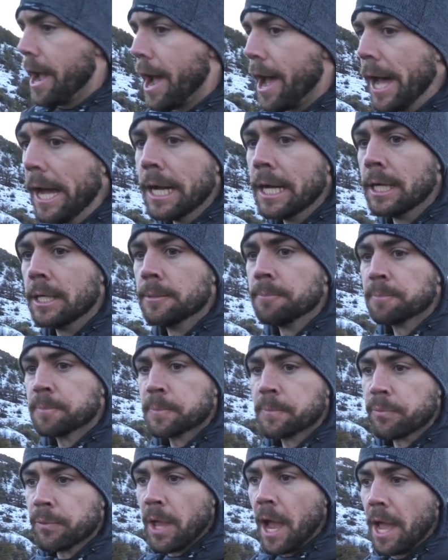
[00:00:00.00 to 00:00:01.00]
uh,
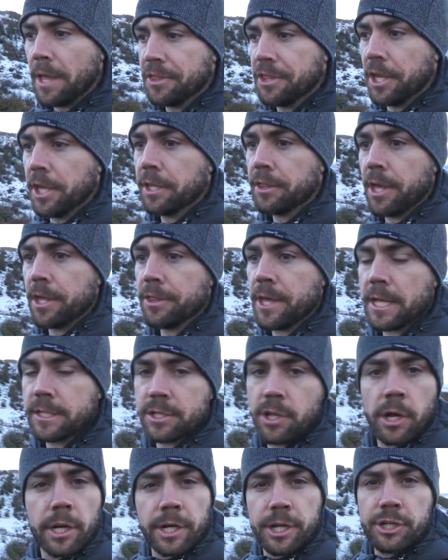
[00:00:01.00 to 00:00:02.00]
I think that
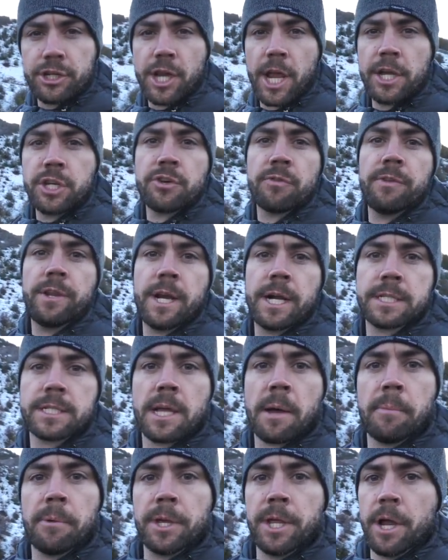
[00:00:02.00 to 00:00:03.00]
that's not gonna change over the next
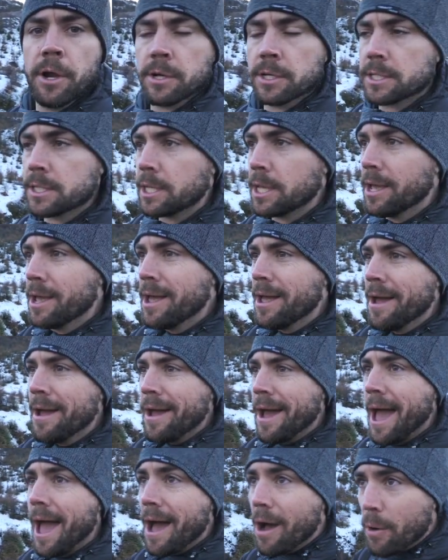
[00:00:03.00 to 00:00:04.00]
couple years.
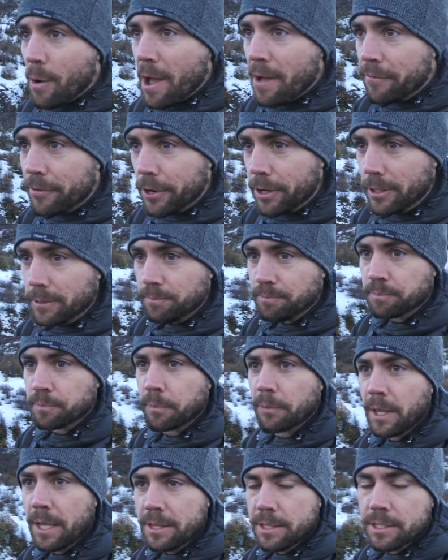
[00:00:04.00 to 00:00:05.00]
However,
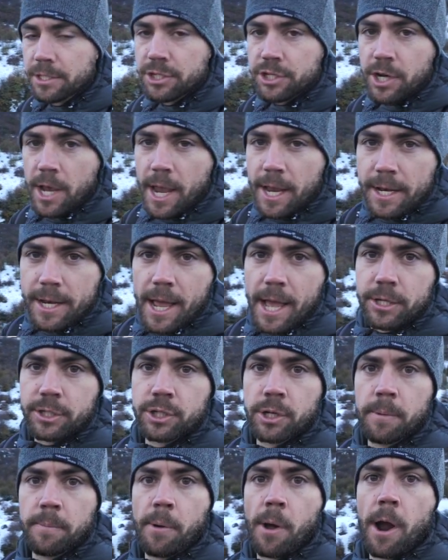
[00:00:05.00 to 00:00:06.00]
in this giant
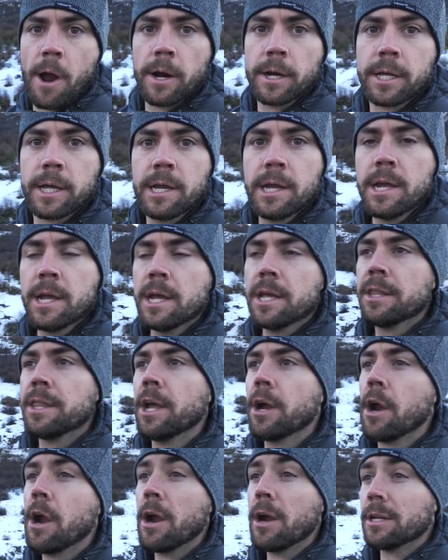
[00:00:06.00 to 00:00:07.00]
national park,
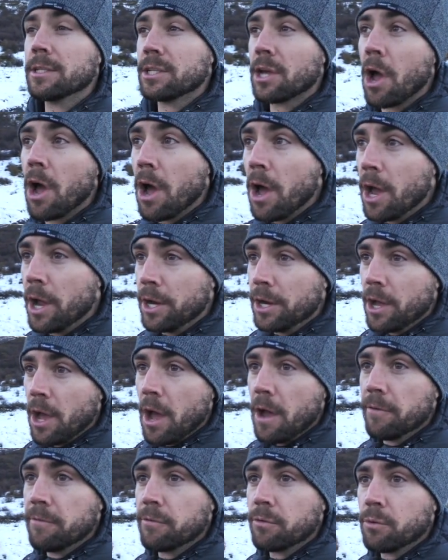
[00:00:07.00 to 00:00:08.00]
there are a ton
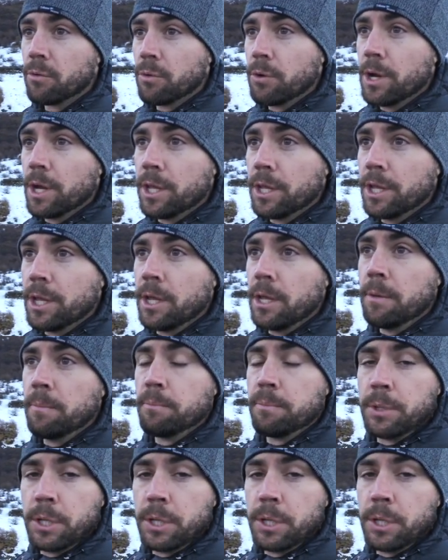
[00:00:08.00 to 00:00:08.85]
of really